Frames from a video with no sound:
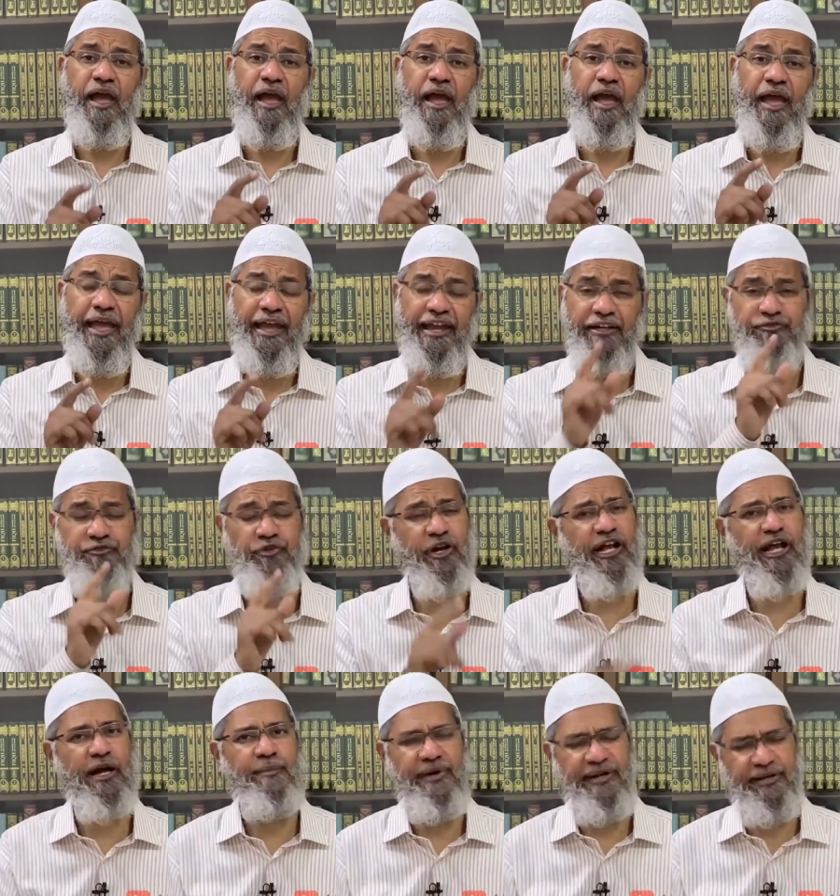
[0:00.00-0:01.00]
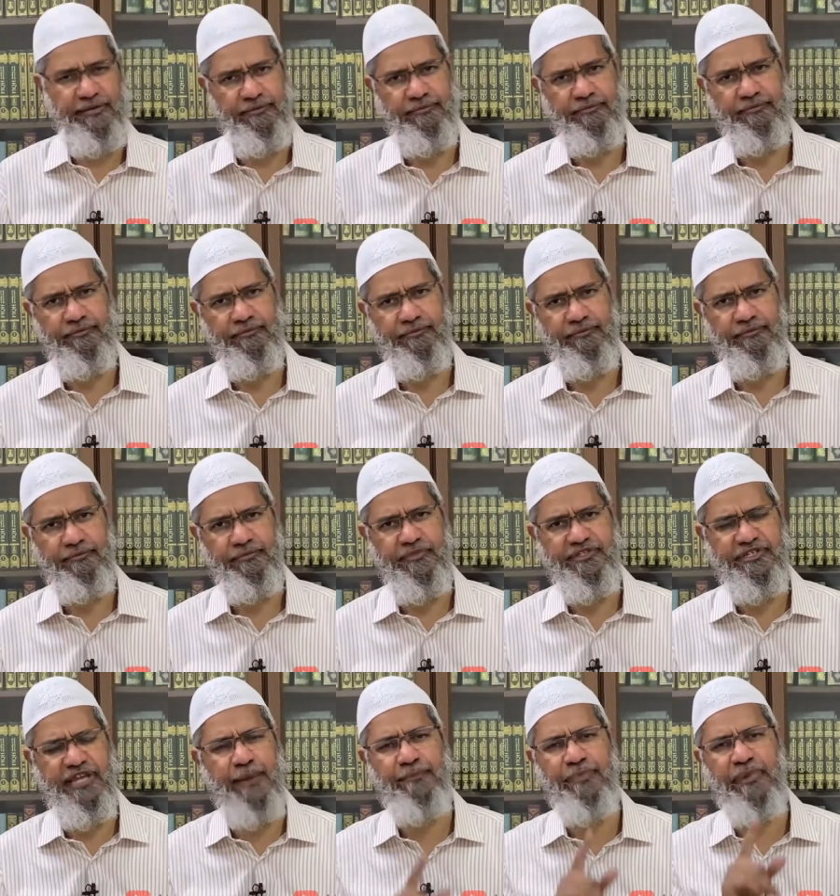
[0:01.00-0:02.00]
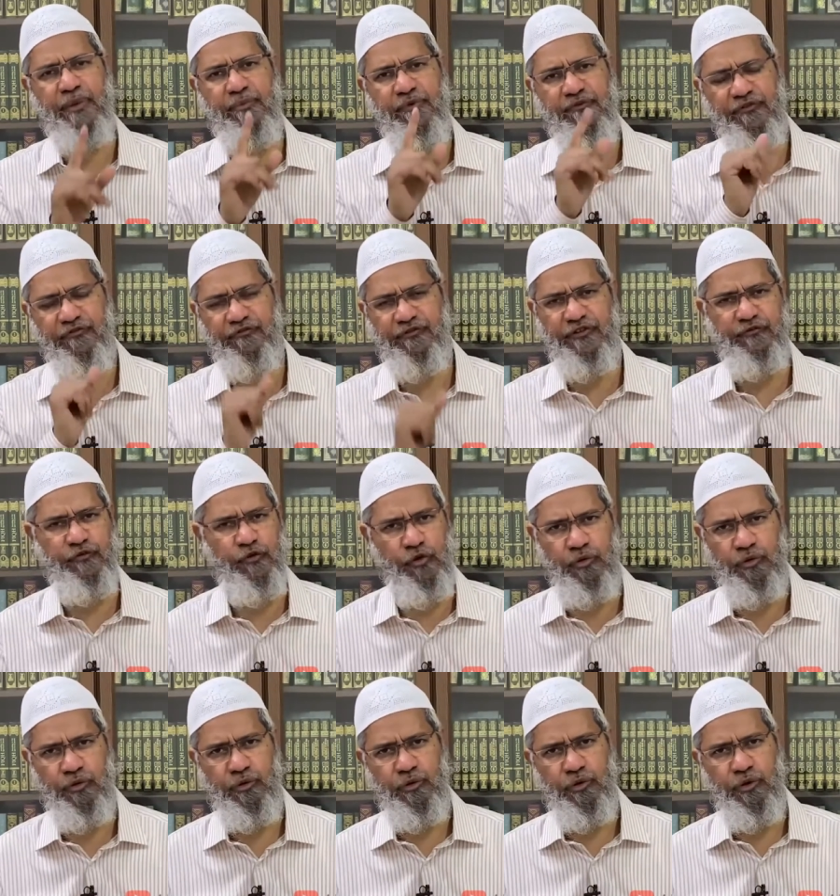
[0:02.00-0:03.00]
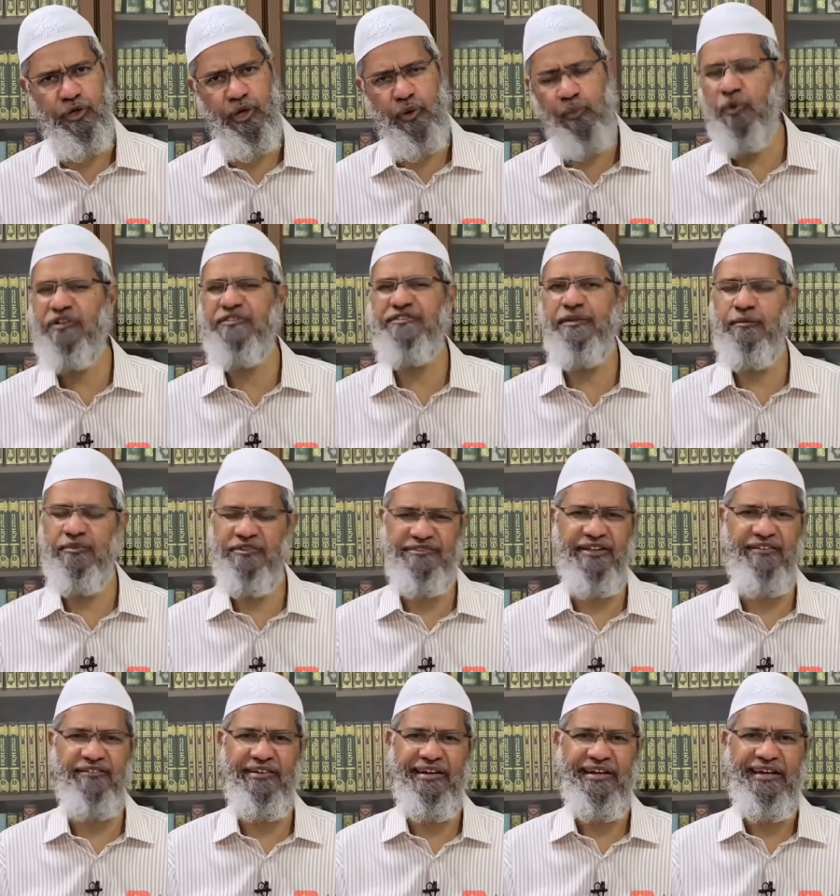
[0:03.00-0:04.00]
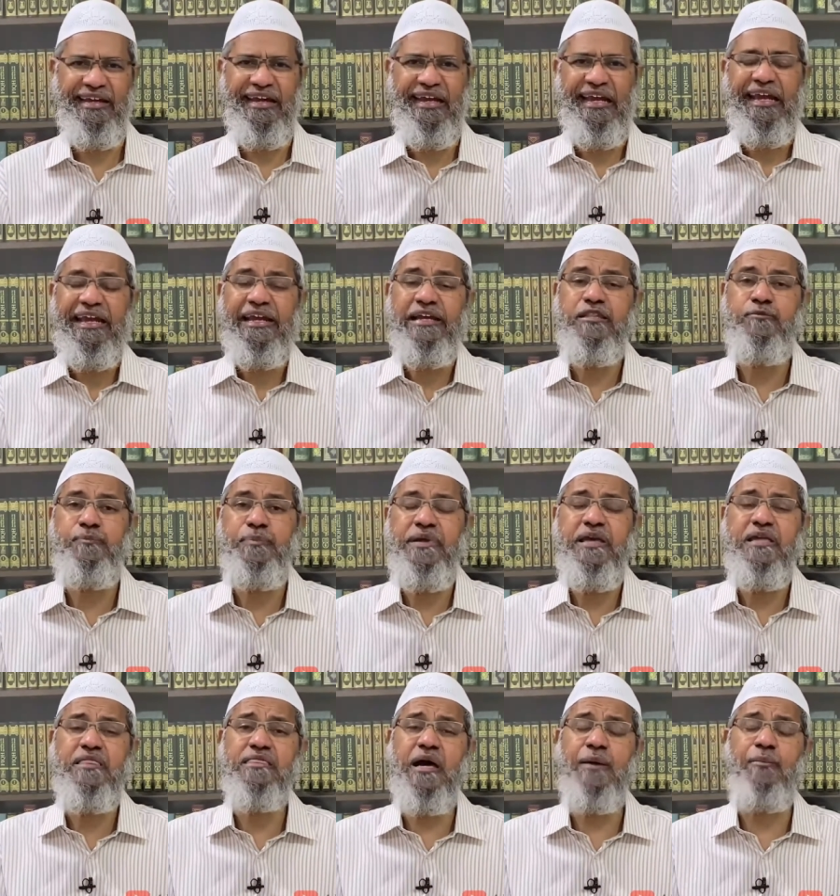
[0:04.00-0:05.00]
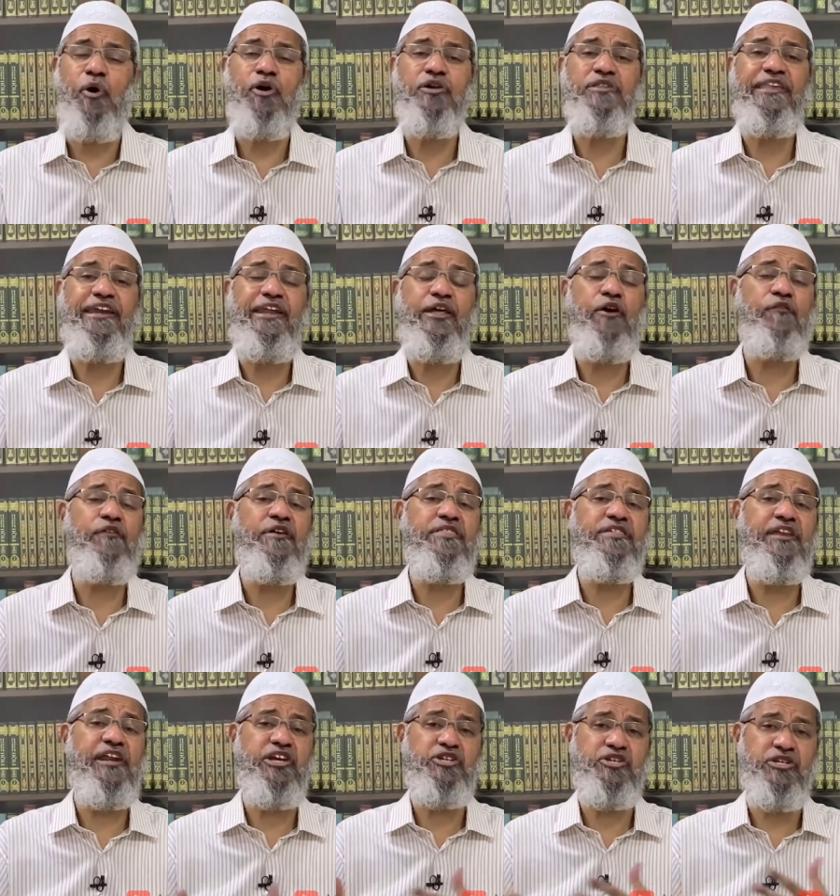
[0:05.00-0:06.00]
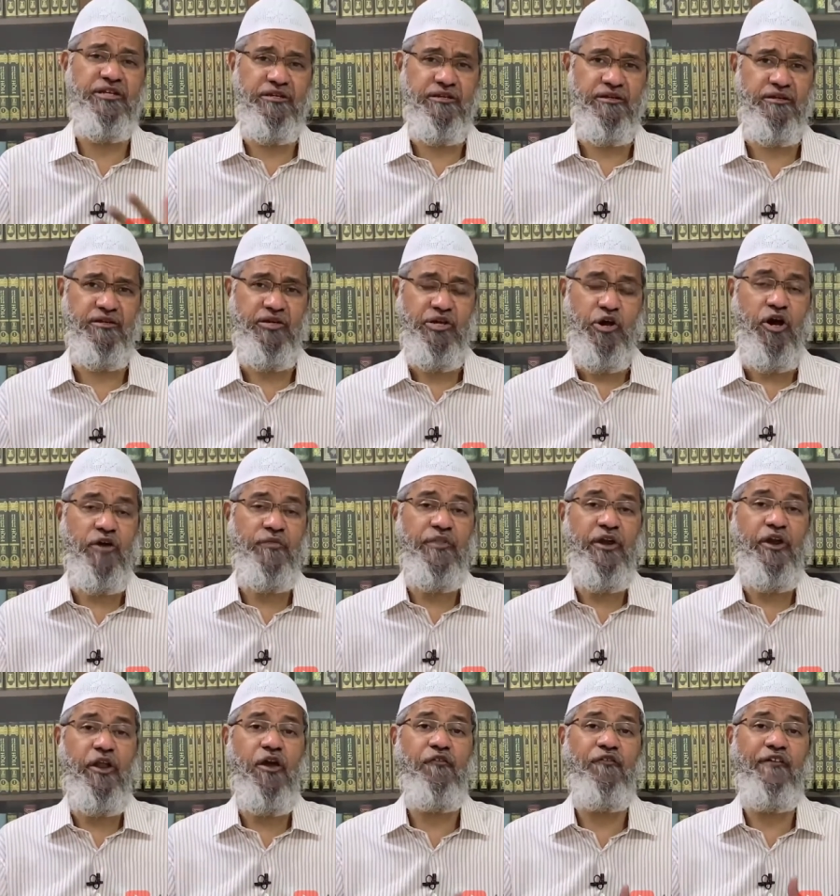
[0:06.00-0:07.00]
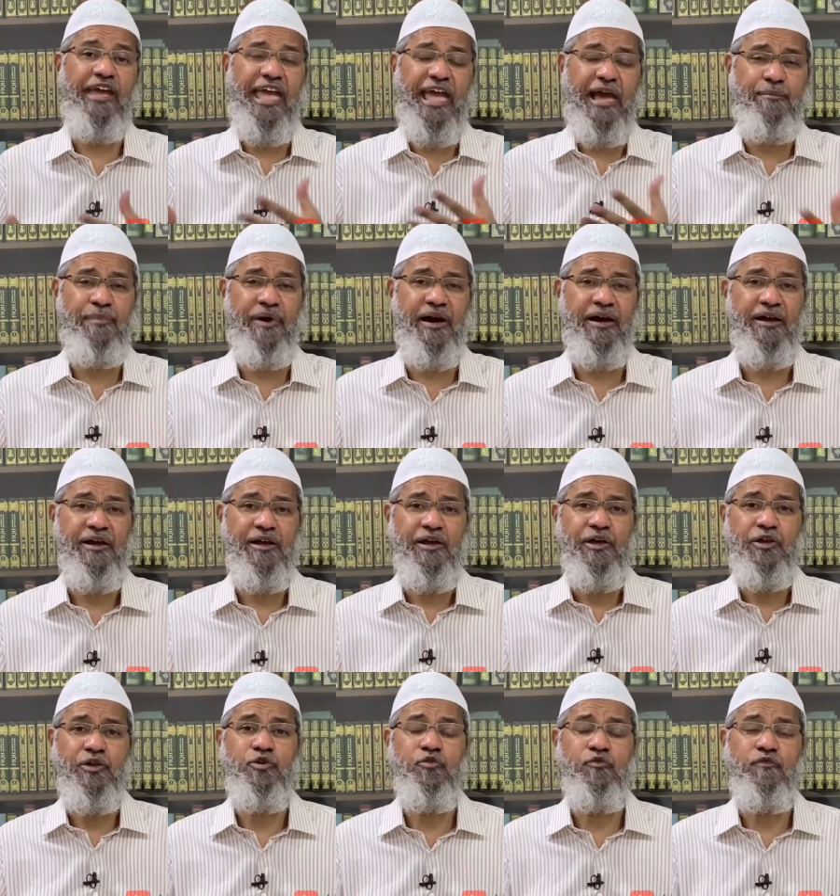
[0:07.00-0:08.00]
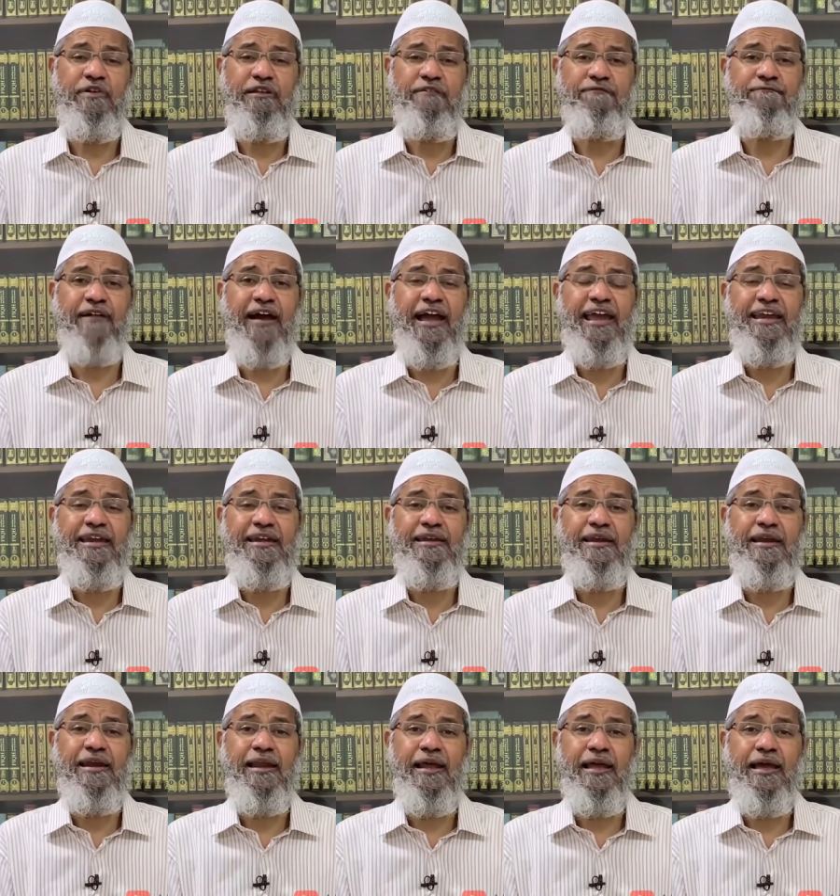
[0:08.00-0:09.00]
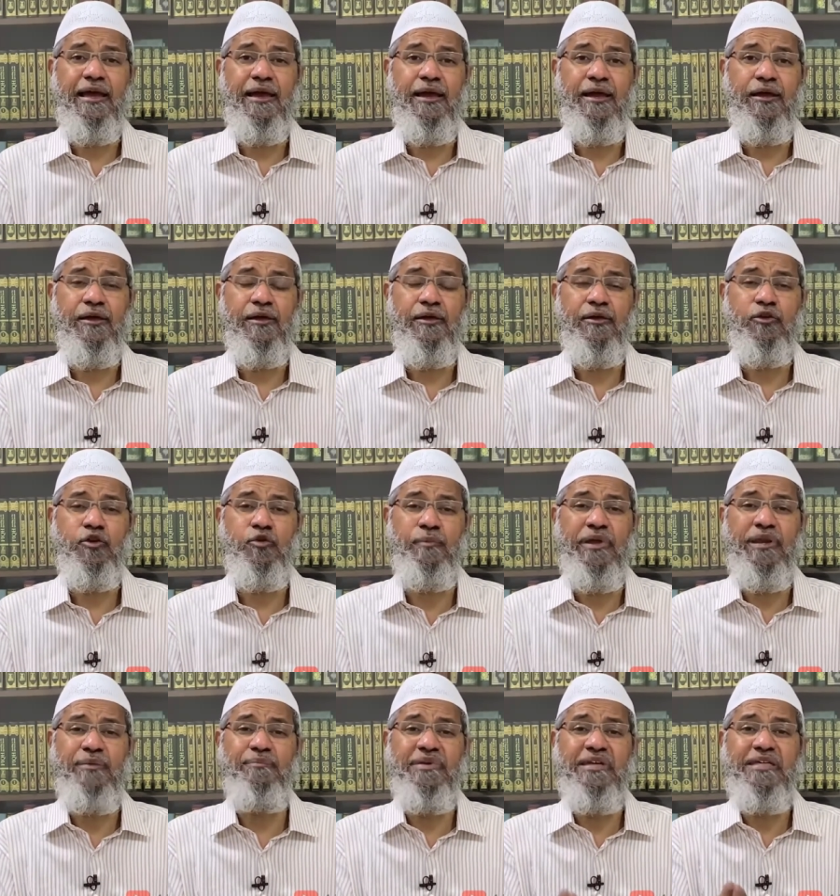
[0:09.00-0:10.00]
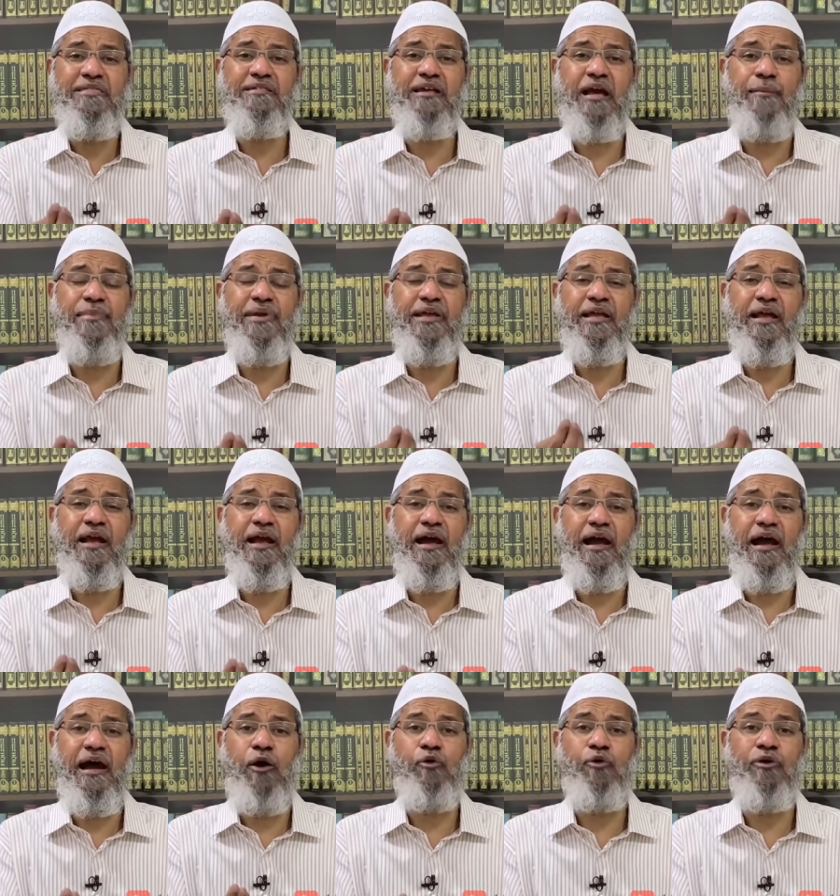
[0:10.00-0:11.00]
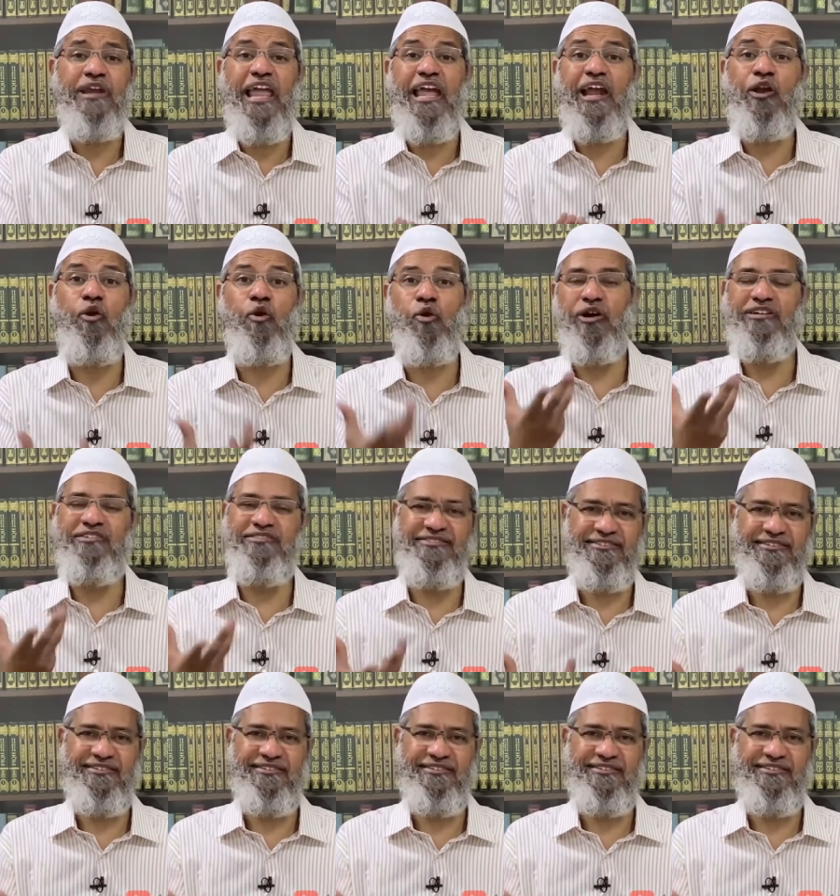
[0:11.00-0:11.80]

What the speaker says: in Surah Qamar, chapter number 54, verse number 7, it speaks about the day of resurrection. On the day of Qiyamah, you will find human beings coming out like locusts.